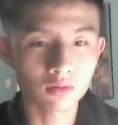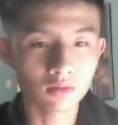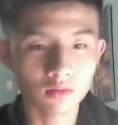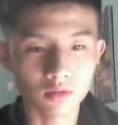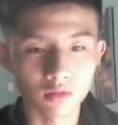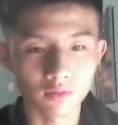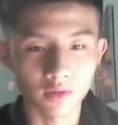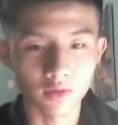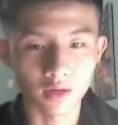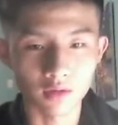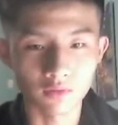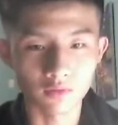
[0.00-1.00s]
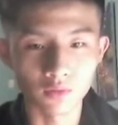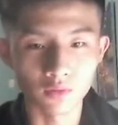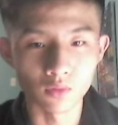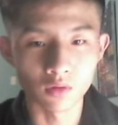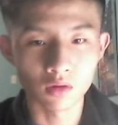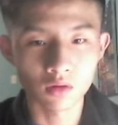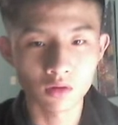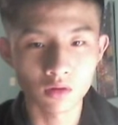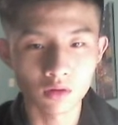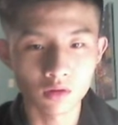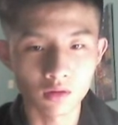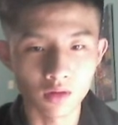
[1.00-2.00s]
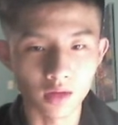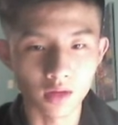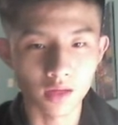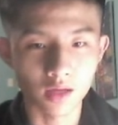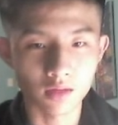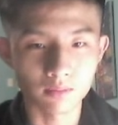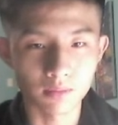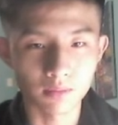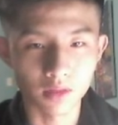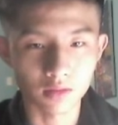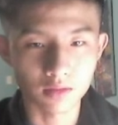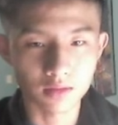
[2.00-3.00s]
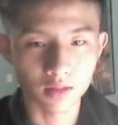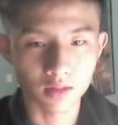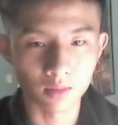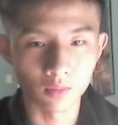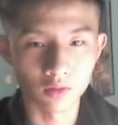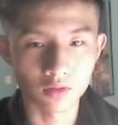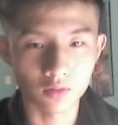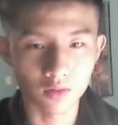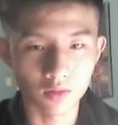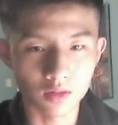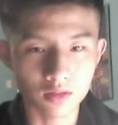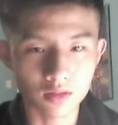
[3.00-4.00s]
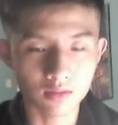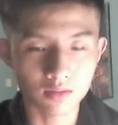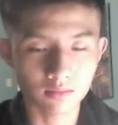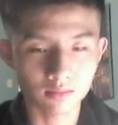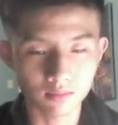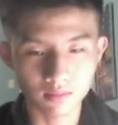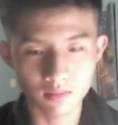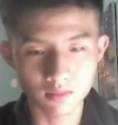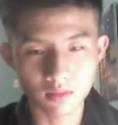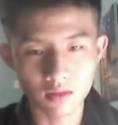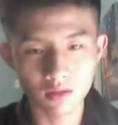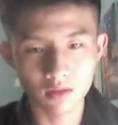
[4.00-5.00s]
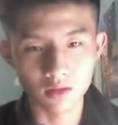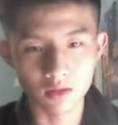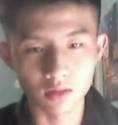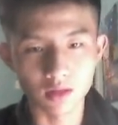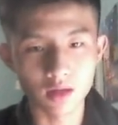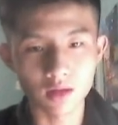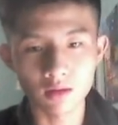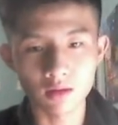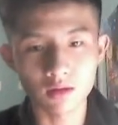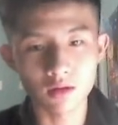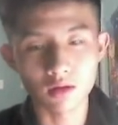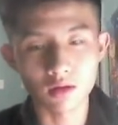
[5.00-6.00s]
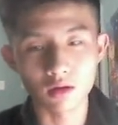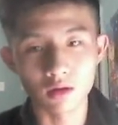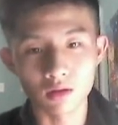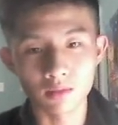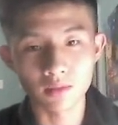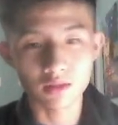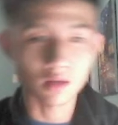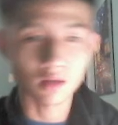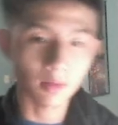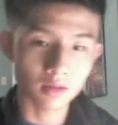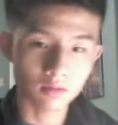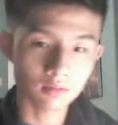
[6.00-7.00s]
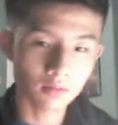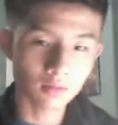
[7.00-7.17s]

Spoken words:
So if I had a 4, I can't pick the same one twice and get 8. That's not possible.